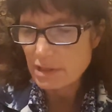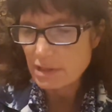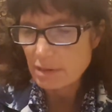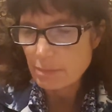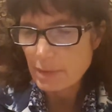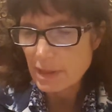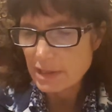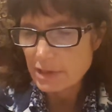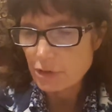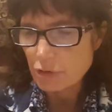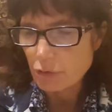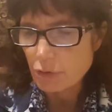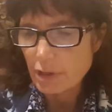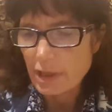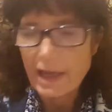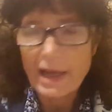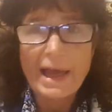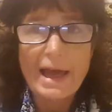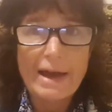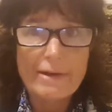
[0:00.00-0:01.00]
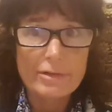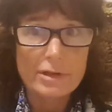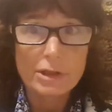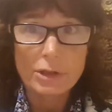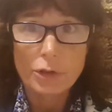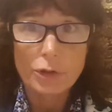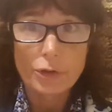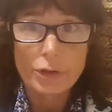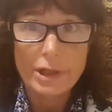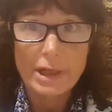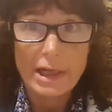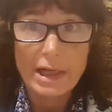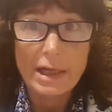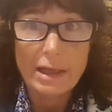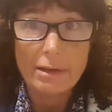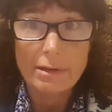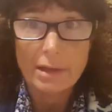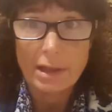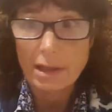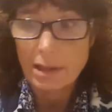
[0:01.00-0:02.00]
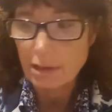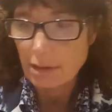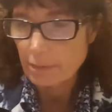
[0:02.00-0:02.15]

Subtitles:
semester and I haven't learned anything."